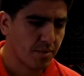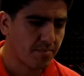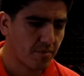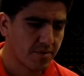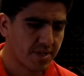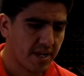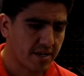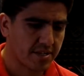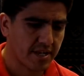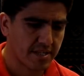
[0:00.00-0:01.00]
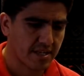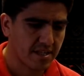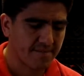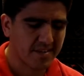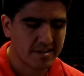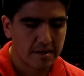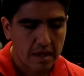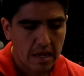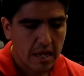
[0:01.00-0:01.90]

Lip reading: People were saying it's like the Clifton.